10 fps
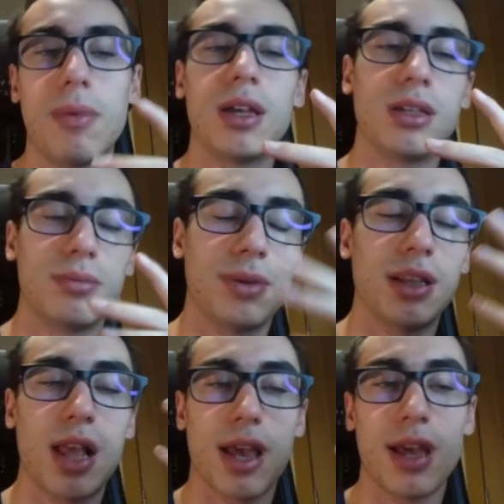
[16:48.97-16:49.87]

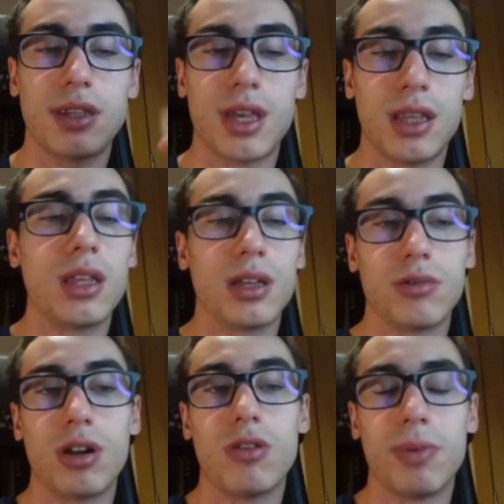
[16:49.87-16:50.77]
but like I
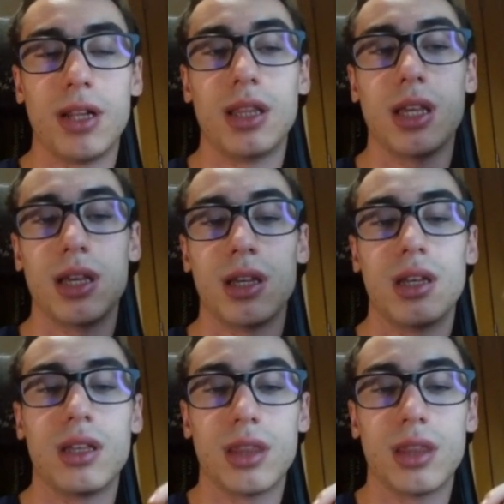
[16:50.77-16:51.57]
said, you are opening the